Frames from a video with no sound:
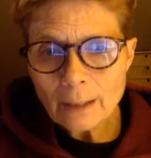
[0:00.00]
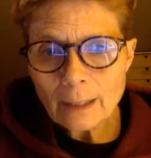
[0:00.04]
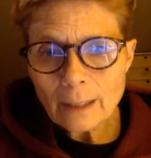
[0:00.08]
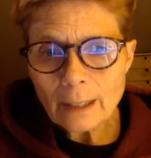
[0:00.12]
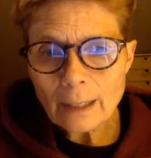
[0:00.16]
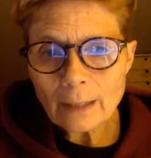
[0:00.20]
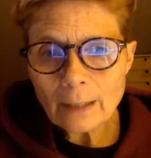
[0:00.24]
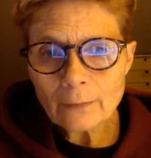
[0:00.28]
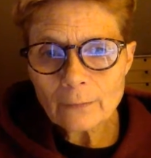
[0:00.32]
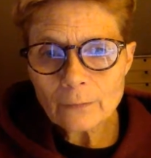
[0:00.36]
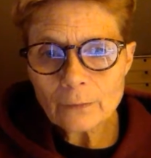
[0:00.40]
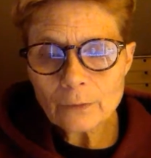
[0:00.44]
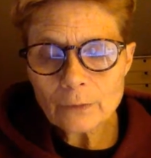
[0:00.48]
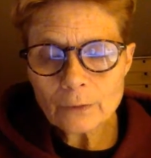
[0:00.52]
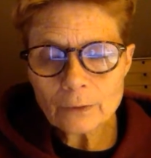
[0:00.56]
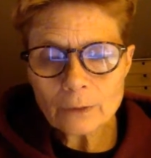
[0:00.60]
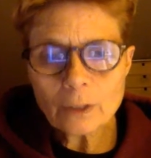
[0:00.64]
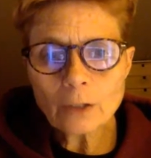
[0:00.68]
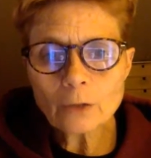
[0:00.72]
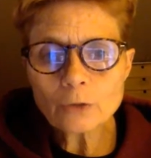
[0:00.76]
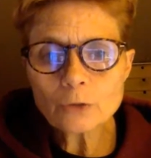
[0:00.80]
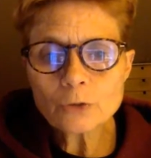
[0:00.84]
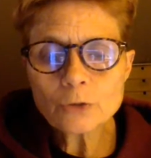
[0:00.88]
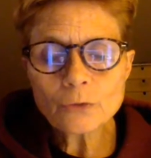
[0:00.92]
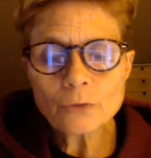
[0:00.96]
and the
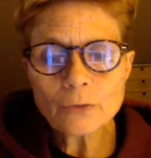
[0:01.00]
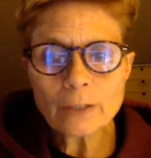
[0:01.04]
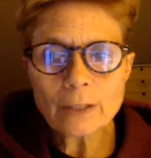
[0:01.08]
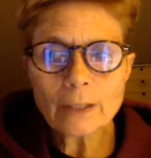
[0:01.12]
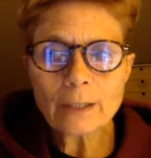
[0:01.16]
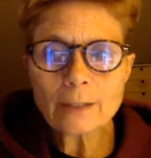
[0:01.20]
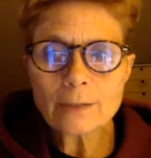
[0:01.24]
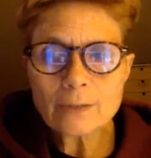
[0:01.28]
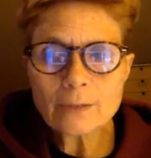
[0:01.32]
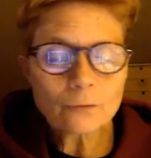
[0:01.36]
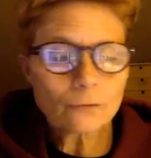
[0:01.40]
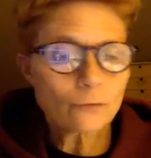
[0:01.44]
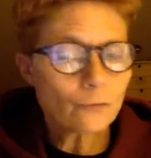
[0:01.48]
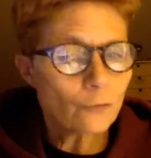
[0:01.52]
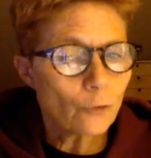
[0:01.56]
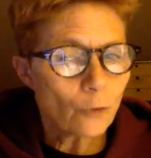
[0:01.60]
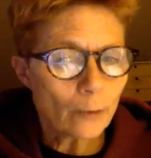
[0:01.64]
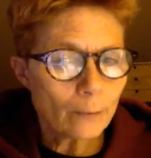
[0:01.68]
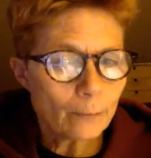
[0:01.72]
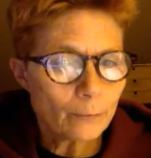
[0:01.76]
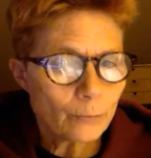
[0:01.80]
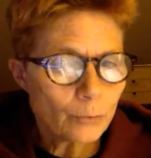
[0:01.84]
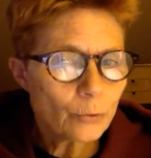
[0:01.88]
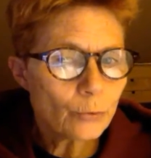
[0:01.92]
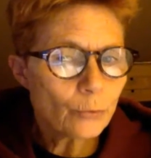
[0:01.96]
culture that has
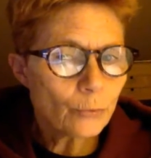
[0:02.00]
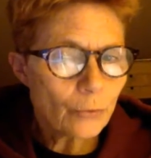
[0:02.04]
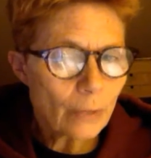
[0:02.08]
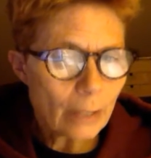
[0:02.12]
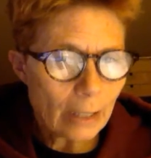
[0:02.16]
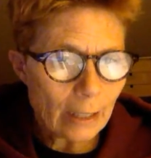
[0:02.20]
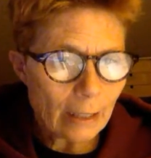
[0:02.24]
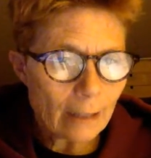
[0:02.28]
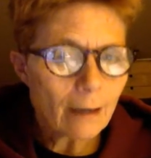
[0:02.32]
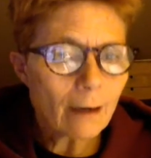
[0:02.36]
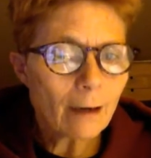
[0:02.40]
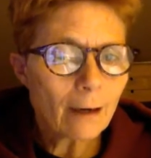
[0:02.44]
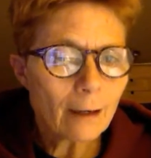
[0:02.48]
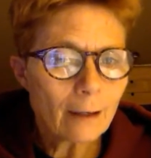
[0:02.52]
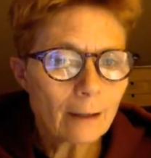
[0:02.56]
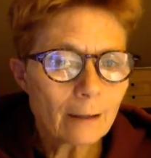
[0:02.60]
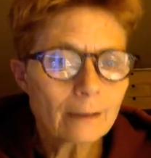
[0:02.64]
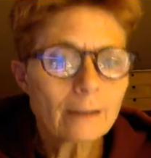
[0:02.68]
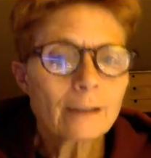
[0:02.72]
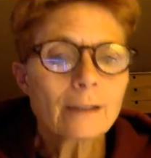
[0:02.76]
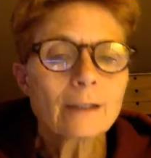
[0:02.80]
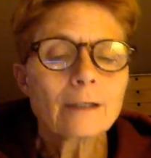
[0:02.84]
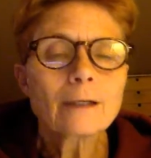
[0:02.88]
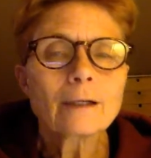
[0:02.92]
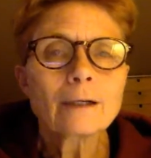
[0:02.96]
informed who they
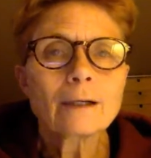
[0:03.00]
are